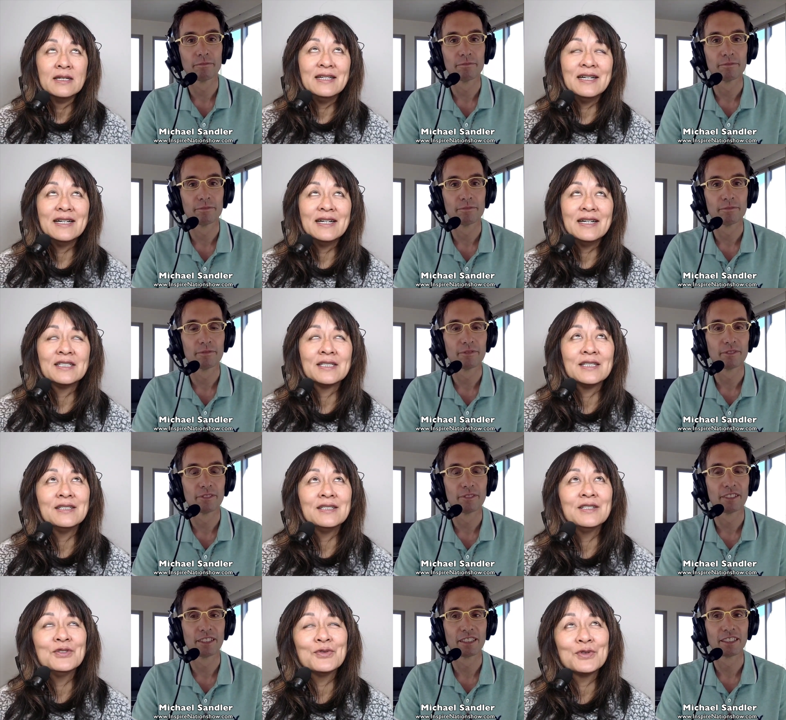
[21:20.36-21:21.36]
Speaker 1: Yeah, it's
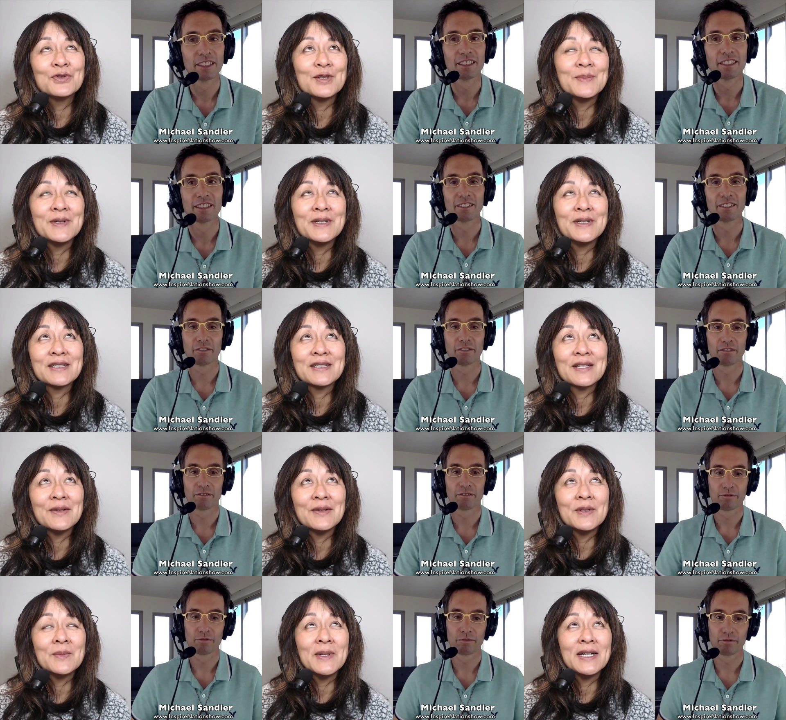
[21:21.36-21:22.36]
it's interesting because I
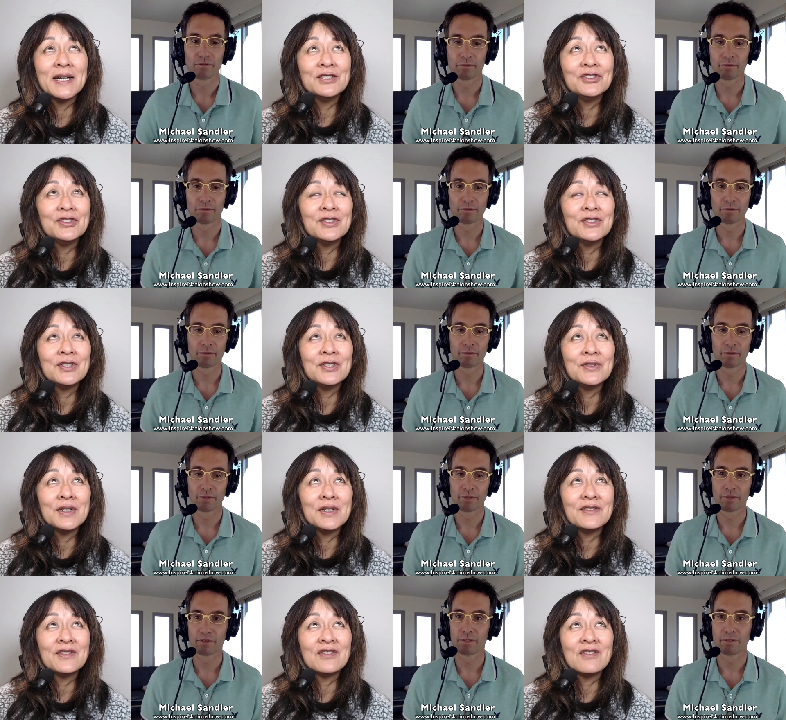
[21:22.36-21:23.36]
would imagine that you
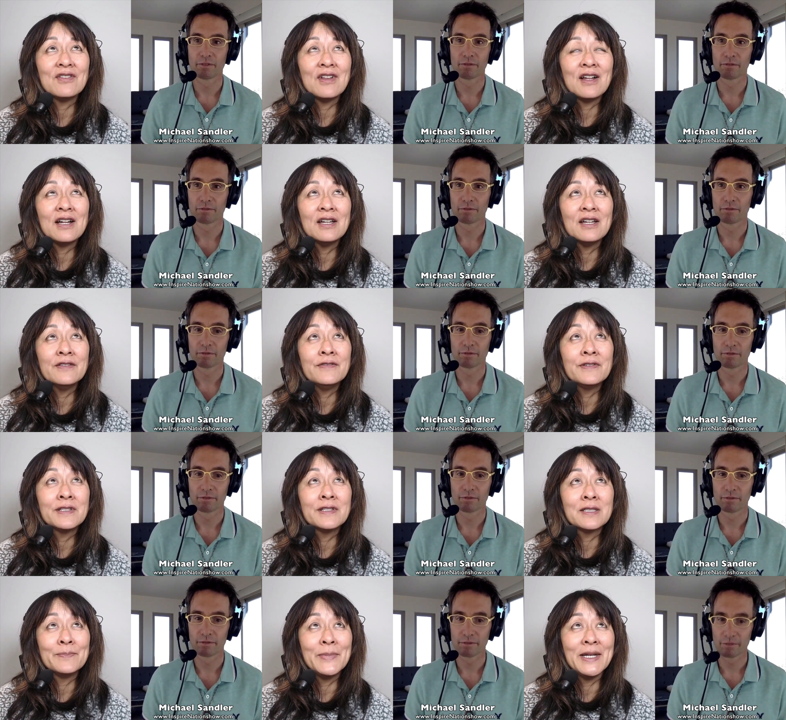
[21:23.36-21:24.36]
have a lot of
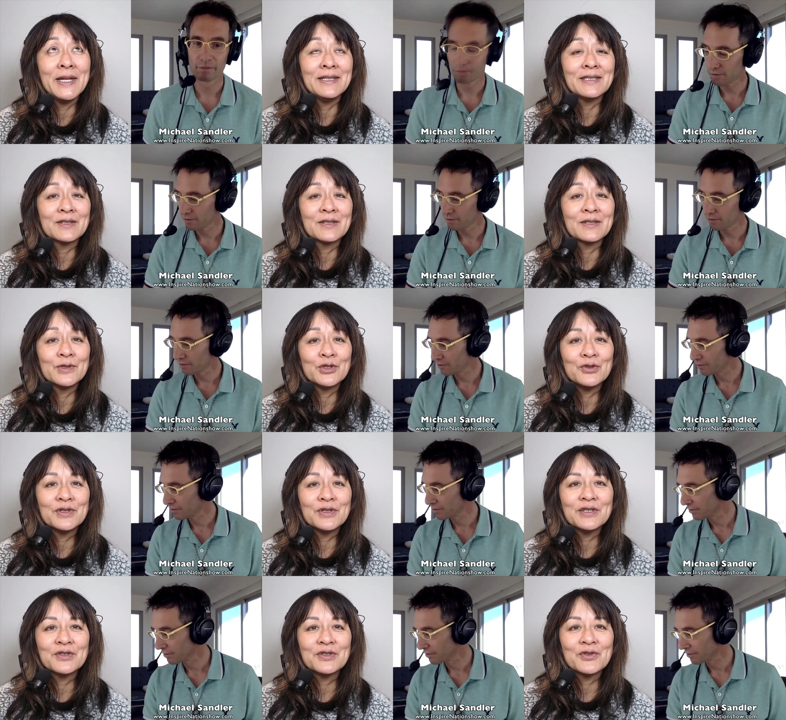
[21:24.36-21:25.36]
space, which you
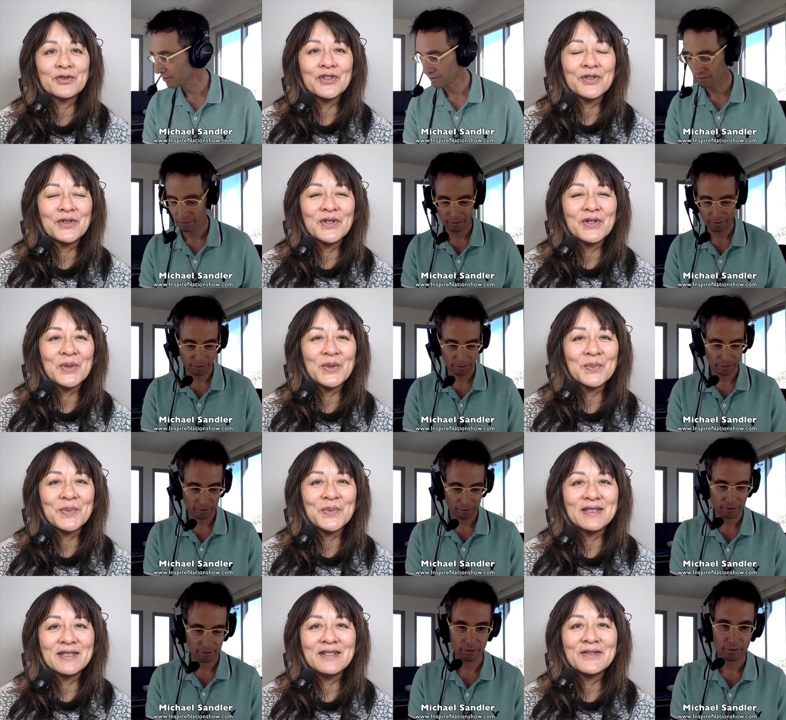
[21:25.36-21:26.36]
guys are very
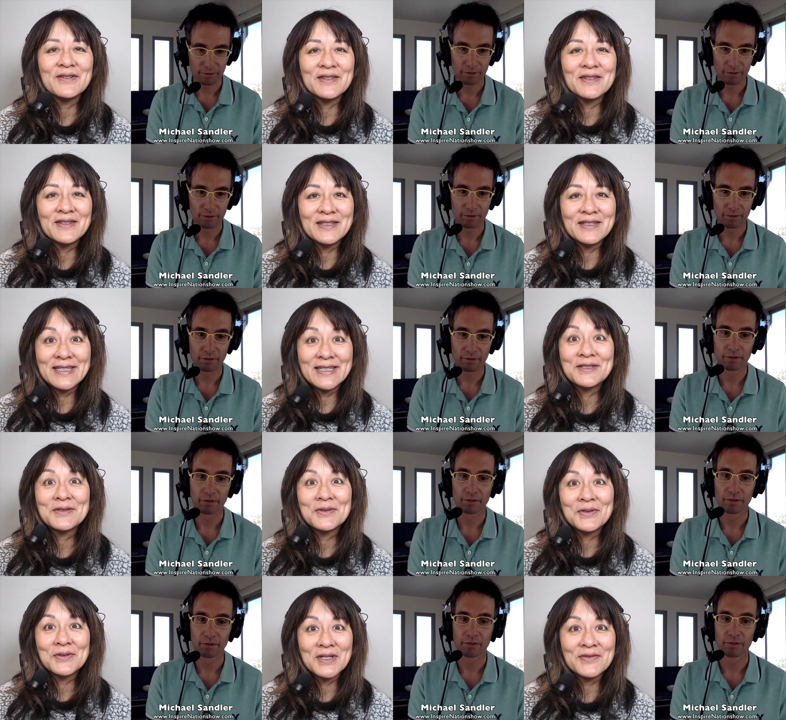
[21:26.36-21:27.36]
open. You know, in the
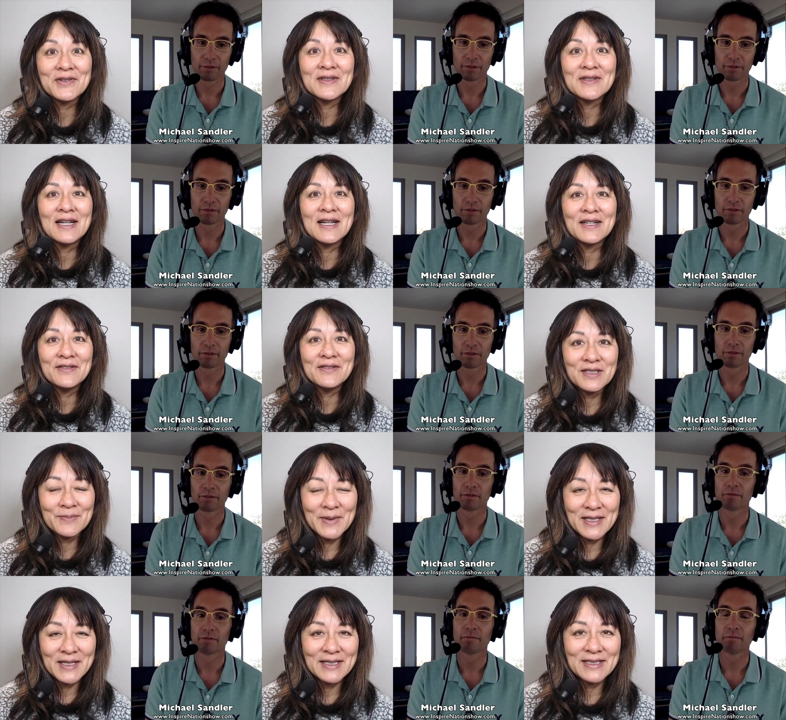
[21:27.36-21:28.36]
desert, you'd have a lot of
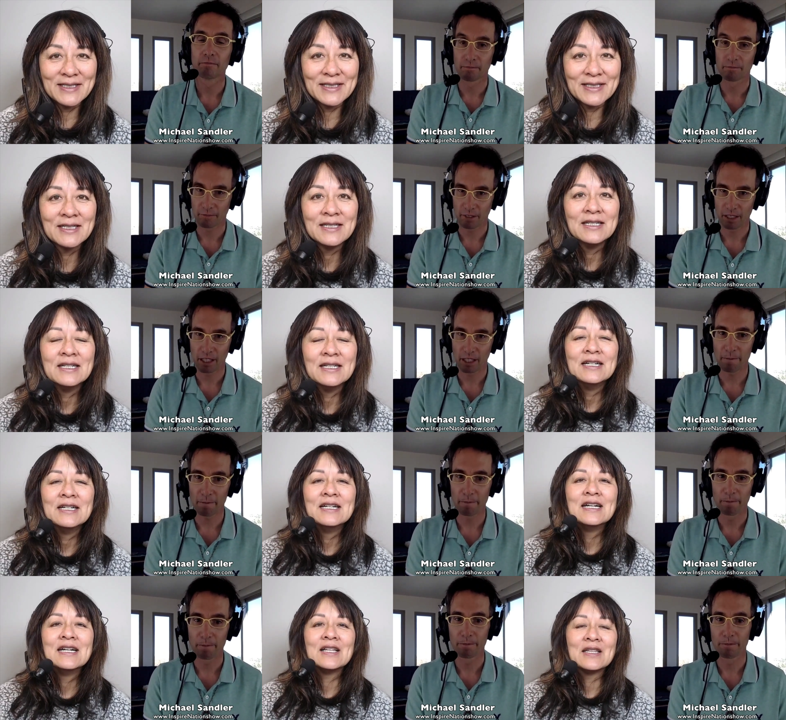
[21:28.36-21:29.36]
space,
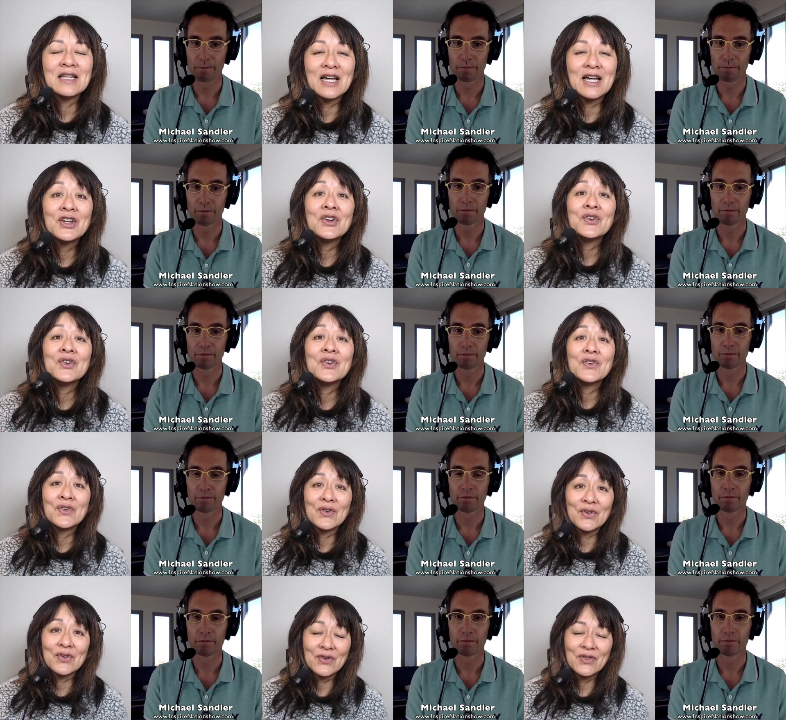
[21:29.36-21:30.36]
a lot of
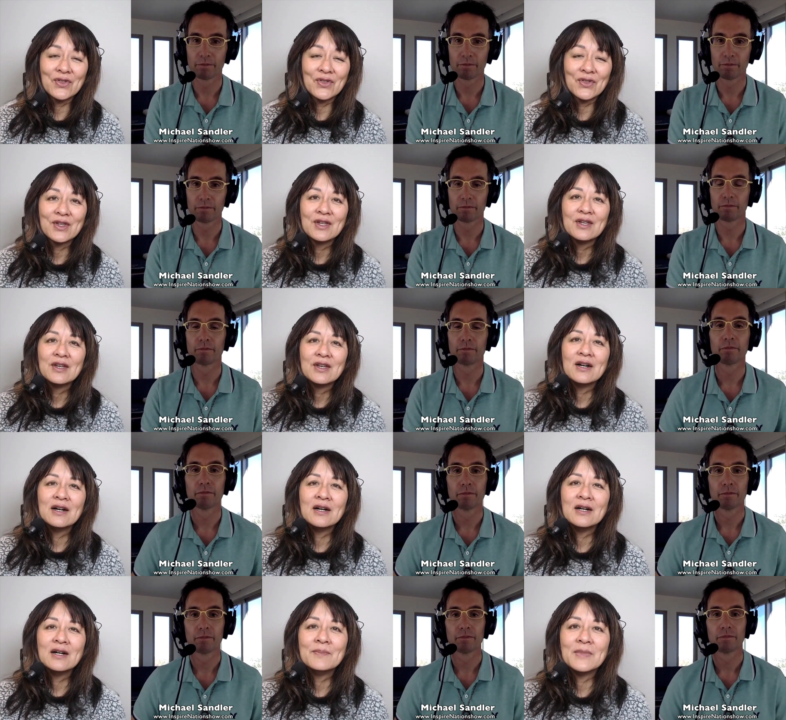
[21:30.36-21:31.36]
earth,
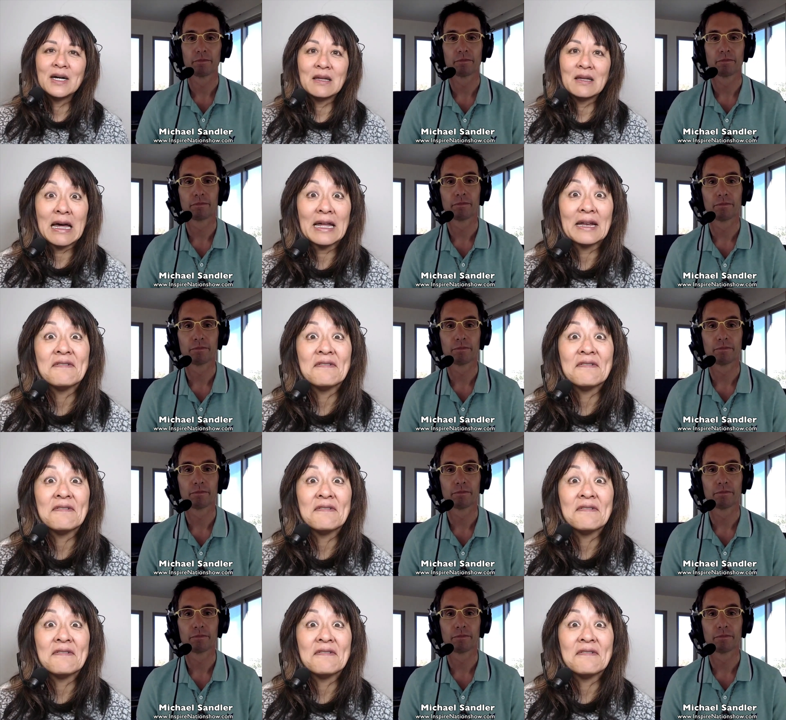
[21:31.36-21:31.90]
um, a lot